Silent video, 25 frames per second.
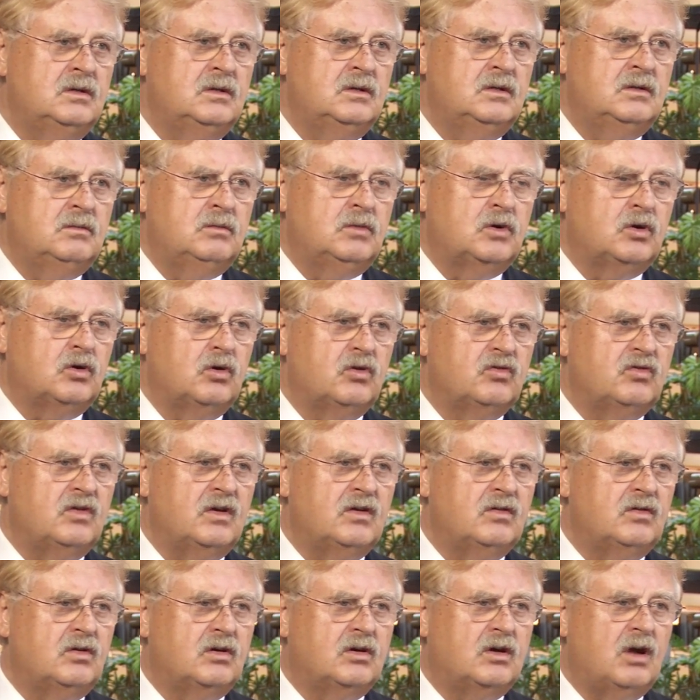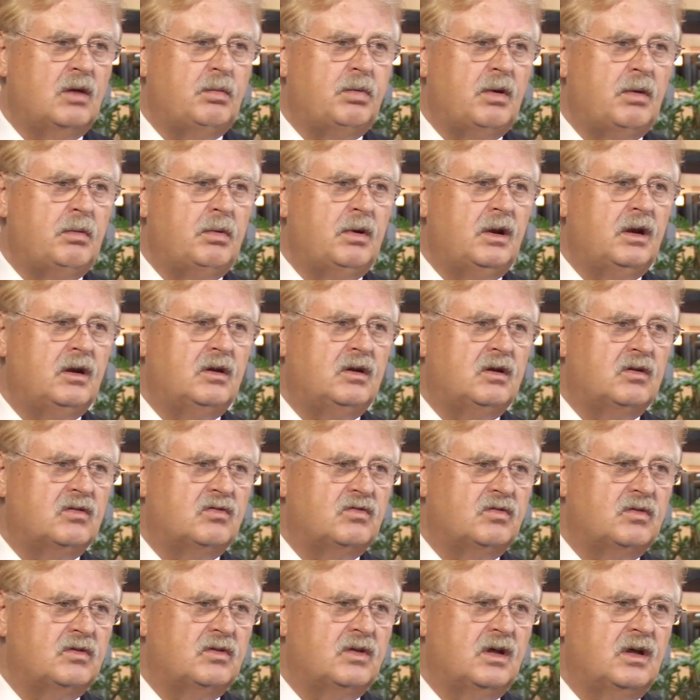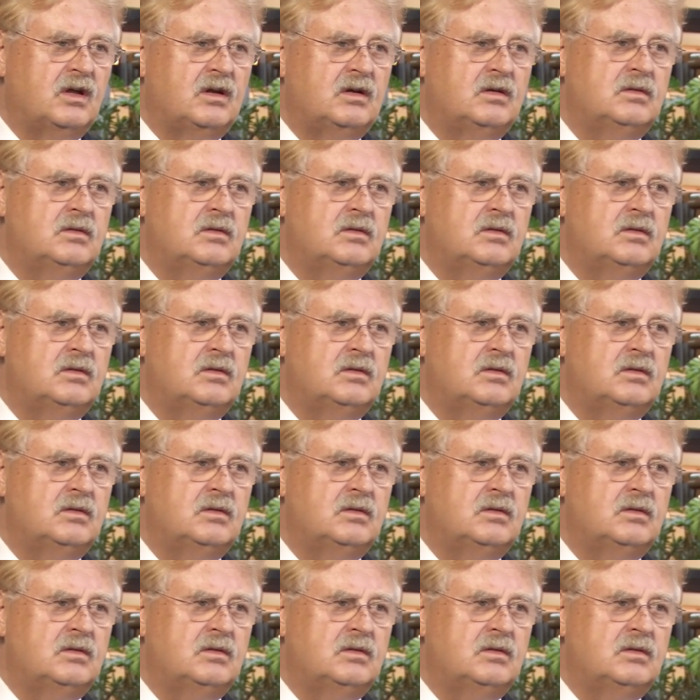because there are capabilities for that.